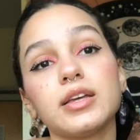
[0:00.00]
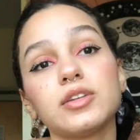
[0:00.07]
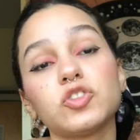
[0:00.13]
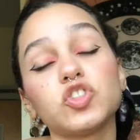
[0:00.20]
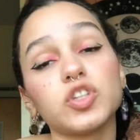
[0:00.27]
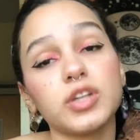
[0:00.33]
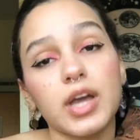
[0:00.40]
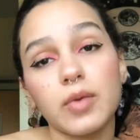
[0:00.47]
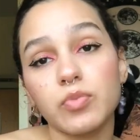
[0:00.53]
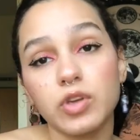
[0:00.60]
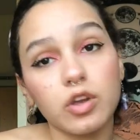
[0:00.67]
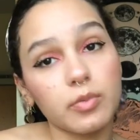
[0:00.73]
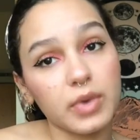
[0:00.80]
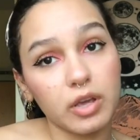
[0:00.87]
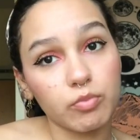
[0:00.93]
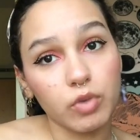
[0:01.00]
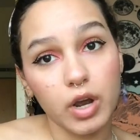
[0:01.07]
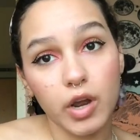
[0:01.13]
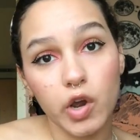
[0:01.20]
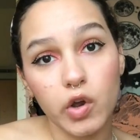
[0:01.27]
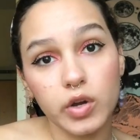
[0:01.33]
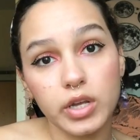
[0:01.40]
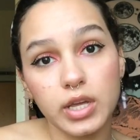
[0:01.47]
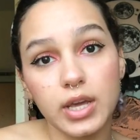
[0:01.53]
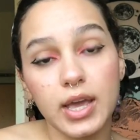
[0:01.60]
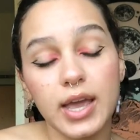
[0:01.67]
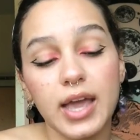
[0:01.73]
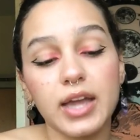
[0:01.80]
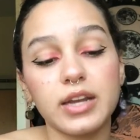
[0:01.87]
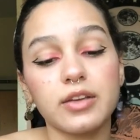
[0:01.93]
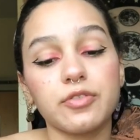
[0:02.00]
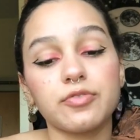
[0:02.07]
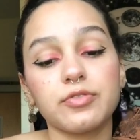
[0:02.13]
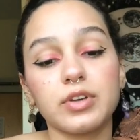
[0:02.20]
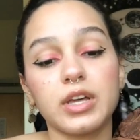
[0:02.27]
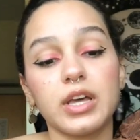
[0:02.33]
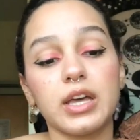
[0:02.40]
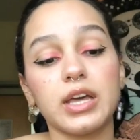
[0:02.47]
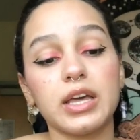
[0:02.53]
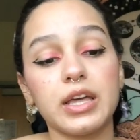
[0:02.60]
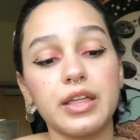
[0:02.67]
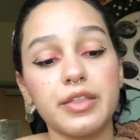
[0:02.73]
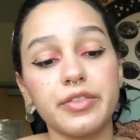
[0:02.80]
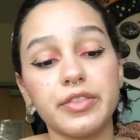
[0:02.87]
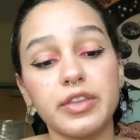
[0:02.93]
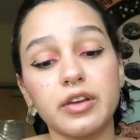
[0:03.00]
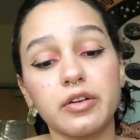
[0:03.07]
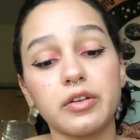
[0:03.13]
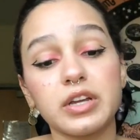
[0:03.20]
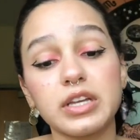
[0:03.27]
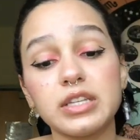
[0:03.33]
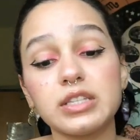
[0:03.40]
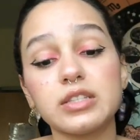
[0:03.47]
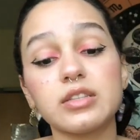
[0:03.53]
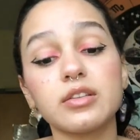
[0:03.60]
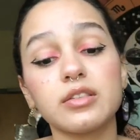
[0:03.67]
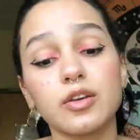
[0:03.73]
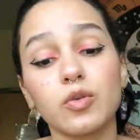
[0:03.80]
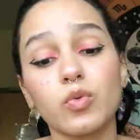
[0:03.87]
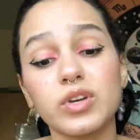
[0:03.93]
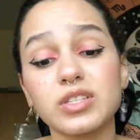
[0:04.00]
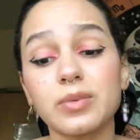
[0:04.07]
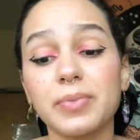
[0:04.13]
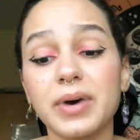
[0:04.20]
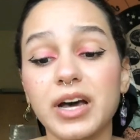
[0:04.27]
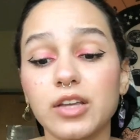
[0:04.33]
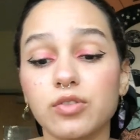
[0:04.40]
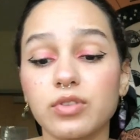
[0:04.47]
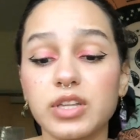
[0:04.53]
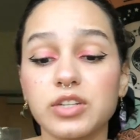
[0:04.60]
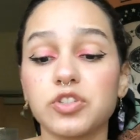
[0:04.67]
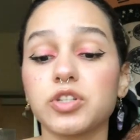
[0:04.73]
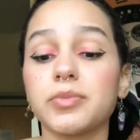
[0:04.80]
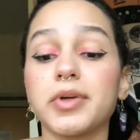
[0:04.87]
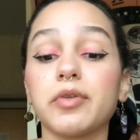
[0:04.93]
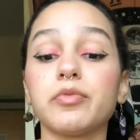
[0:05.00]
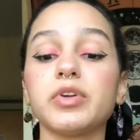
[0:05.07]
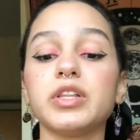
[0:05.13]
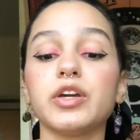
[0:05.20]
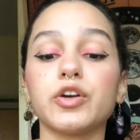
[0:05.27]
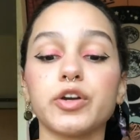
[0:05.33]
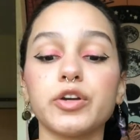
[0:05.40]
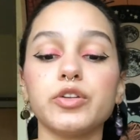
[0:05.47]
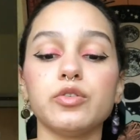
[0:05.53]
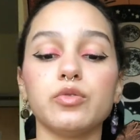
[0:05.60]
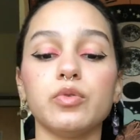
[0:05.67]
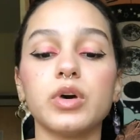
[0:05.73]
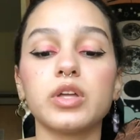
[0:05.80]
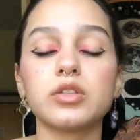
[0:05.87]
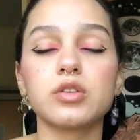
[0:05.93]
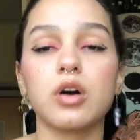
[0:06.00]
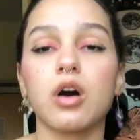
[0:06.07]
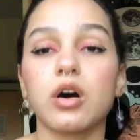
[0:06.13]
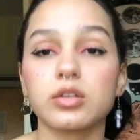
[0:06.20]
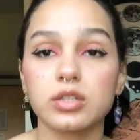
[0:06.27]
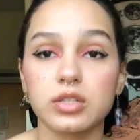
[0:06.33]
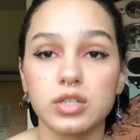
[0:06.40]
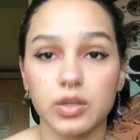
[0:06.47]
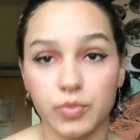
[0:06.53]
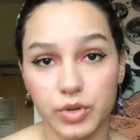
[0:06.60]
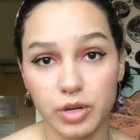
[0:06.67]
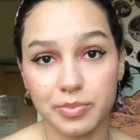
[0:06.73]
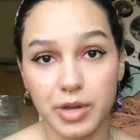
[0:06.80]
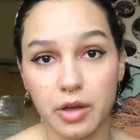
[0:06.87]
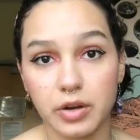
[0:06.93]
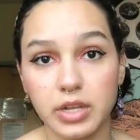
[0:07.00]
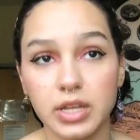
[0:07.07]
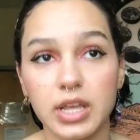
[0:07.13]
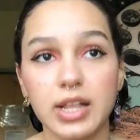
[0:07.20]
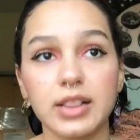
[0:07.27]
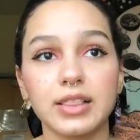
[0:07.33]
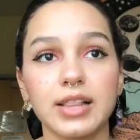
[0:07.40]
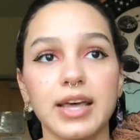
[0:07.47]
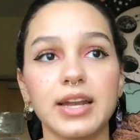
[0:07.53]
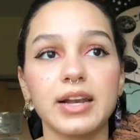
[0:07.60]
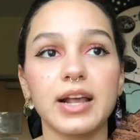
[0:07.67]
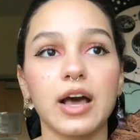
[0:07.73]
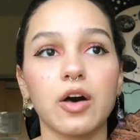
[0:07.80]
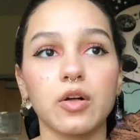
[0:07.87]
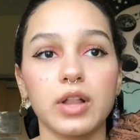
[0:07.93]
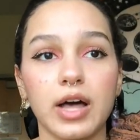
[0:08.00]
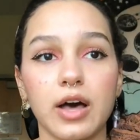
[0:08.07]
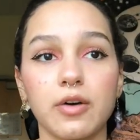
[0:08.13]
should not be your main priority. And if there was a past relationship that really hurt you, talk to someone about it. Let it out.